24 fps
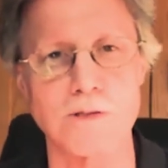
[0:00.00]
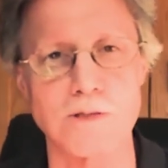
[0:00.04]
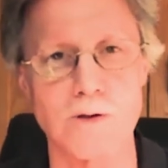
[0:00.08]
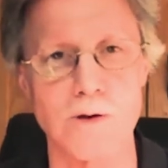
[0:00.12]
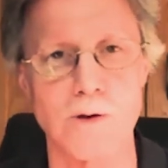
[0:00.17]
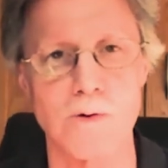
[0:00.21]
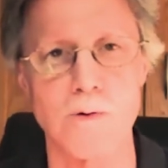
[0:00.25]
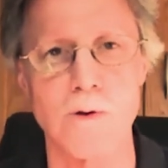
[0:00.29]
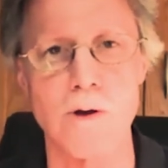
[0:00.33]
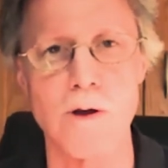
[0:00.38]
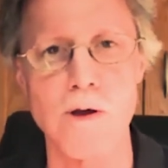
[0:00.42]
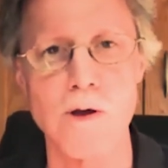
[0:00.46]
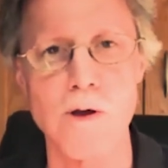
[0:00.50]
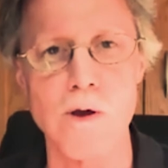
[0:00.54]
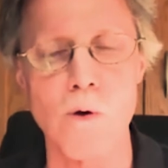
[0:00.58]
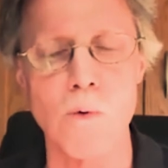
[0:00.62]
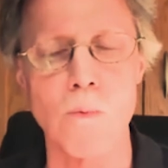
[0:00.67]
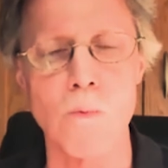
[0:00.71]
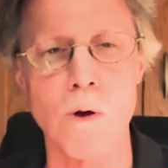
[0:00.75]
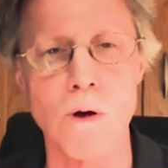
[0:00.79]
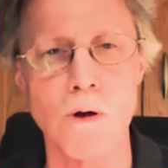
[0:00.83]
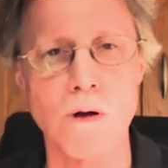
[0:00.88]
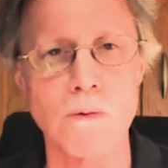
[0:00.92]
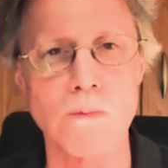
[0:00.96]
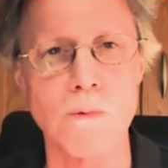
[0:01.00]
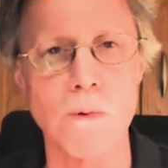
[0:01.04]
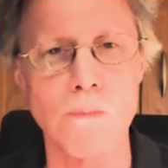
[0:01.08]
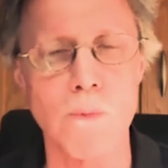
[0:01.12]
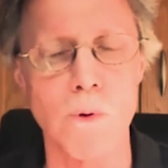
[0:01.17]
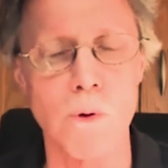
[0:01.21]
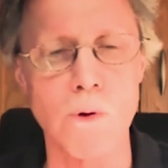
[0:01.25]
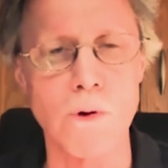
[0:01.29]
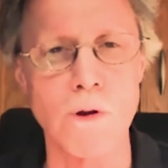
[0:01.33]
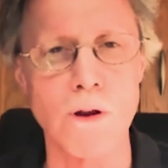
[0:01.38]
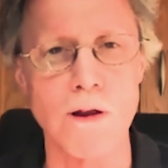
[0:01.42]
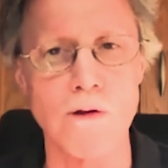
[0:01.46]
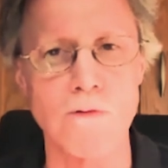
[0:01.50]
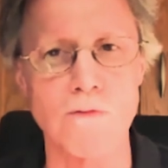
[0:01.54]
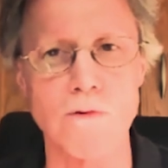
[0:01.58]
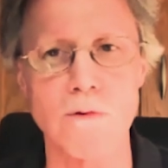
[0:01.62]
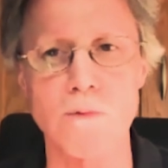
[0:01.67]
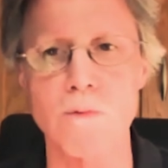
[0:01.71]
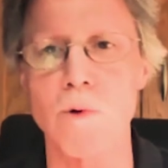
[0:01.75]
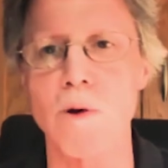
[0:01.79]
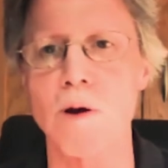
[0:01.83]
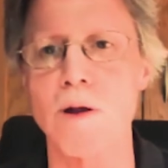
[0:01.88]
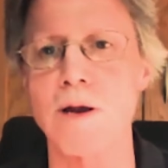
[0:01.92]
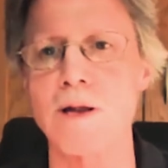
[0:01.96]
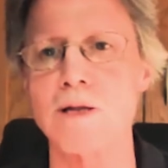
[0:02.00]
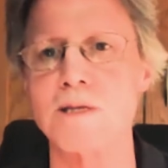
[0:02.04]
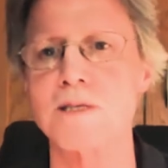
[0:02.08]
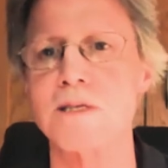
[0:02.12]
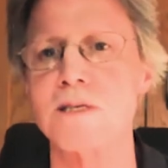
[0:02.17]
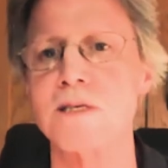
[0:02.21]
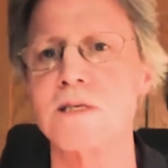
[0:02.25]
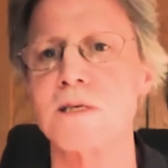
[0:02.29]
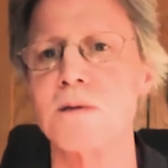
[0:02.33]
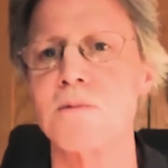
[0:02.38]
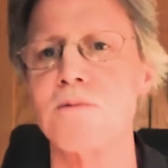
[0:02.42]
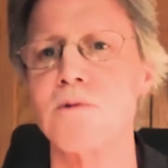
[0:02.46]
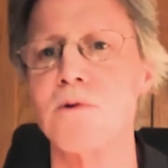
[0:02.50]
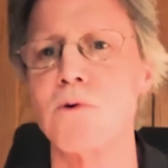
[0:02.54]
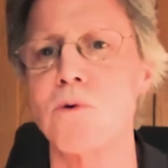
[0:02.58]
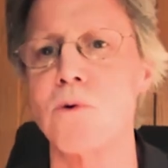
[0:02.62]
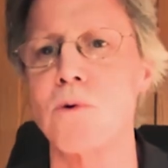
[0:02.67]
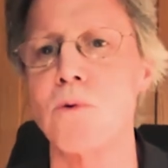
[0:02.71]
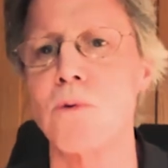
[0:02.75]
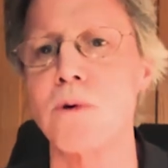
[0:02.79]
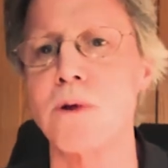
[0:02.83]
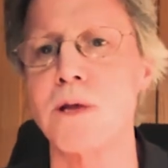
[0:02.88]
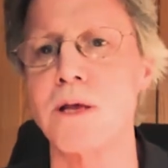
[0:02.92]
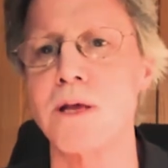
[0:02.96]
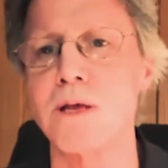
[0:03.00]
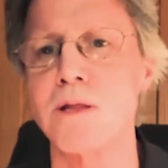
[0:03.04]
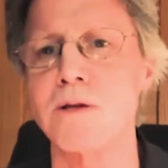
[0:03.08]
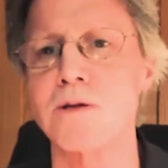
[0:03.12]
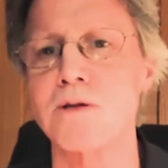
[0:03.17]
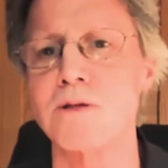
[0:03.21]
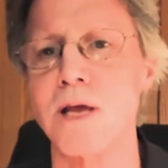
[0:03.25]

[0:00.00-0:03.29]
So Welcome aboard, everyone. I see some of you are ringing.